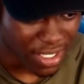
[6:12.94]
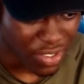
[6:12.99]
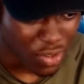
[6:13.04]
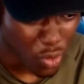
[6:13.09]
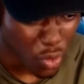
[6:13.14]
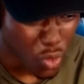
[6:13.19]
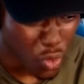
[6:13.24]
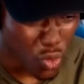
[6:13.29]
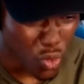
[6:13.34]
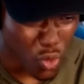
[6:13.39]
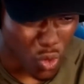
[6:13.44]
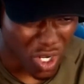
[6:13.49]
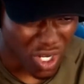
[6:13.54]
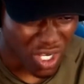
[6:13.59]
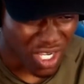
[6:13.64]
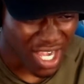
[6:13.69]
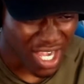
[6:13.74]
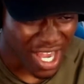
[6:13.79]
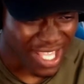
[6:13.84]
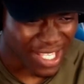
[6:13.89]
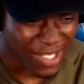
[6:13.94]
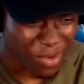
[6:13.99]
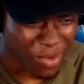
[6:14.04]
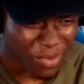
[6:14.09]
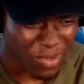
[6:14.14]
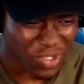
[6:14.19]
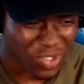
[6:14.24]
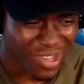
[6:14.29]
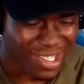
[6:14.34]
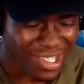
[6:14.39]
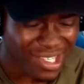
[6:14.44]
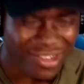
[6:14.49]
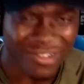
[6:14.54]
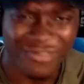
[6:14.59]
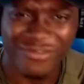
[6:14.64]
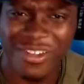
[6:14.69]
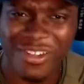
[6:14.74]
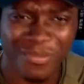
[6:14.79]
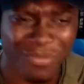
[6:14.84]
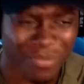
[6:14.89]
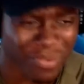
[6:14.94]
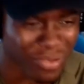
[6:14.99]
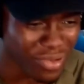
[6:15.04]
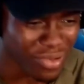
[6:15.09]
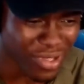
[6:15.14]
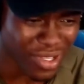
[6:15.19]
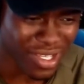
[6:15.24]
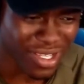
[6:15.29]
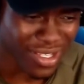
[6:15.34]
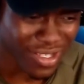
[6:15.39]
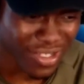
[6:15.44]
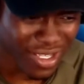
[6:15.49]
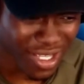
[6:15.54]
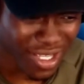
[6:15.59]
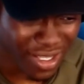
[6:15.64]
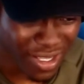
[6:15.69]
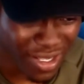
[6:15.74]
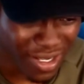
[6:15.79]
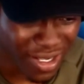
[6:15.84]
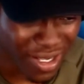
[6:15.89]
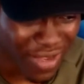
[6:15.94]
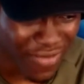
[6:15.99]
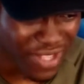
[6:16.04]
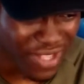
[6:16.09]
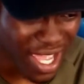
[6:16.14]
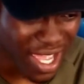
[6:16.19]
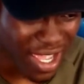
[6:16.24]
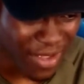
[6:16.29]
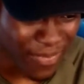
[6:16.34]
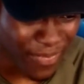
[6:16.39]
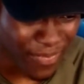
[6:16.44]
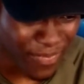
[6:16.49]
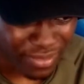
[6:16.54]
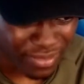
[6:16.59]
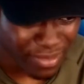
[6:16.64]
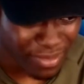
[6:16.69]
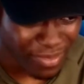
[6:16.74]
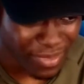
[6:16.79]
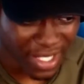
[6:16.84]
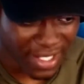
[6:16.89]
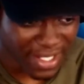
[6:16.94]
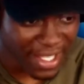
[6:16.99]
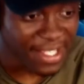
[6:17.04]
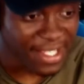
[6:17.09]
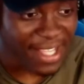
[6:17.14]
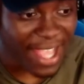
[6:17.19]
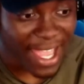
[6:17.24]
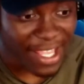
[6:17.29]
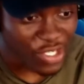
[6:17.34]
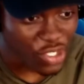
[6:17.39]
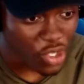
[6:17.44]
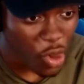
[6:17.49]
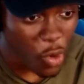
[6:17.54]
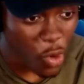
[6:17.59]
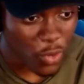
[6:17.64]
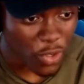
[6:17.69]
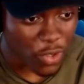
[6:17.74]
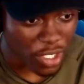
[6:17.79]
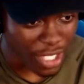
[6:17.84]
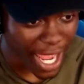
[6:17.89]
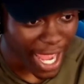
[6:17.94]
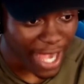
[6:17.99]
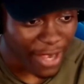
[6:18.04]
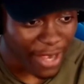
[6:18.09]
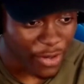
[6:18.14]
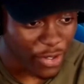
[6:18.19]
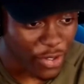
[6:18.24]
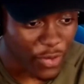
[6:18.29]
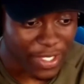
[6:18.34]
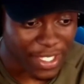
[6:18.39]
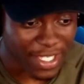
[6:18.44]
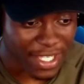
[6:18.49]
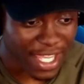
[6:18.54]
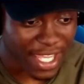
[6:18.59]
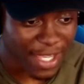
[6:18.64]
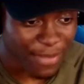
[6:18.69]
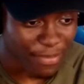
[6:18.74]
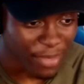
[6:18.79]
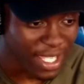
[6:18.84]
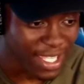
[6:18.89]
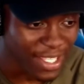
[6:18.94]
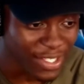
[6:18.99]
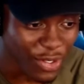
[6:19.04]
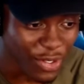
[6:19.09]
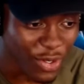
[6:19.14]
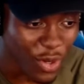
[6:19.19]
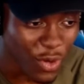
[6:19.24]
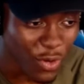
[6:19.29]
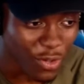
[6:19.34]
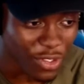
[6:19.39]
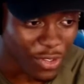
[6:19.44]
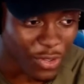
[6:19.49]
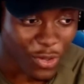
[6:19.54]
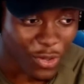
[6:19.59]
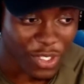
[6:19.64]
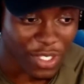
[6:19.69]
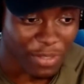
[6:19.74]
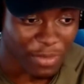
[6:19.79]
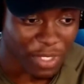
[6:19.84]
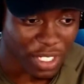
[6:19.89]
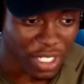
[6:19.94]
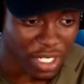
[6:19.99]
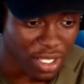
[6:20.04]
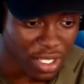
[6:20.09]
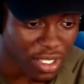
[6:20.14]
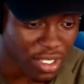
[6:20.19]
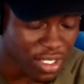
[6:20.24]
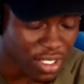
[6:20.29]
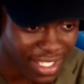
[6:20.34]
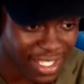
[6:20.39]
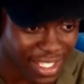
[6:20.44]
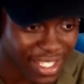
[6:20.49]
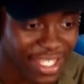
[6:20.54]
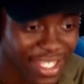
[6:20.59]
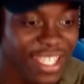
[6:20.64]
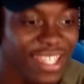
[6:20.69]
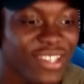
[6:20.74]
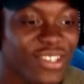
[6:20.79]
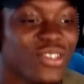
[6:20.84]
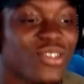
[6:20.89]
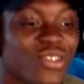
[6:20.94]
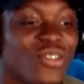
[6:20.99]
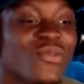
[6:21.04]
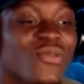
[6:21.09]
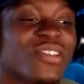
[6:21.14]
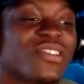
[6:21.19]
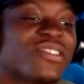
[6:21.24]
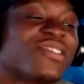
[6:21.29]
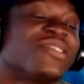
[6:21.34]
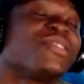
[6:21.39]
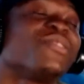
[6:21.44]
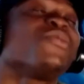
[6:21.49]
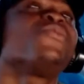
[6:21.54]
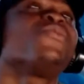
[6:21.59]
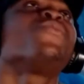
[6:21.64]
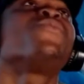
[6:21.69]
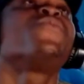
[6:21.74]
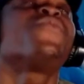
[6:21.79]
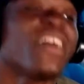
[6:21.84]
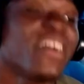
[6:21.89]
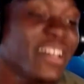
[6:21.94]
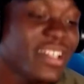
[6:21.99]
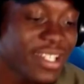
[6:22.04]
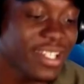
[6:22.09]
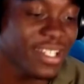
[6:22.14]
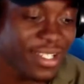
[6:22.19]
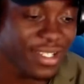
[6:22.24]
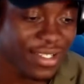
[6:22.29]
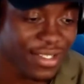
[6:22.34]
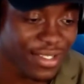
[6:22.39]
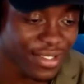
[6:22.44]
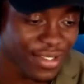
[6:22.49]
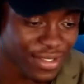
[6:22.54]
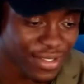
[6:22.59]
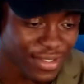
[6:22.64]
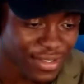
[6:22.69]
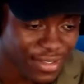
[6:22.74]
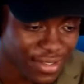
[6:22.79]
Ooh, nice one. Straight to the rib. Love that. This guy's cold. I don't know his name, but he's a cold swordsman. These two are still fighting.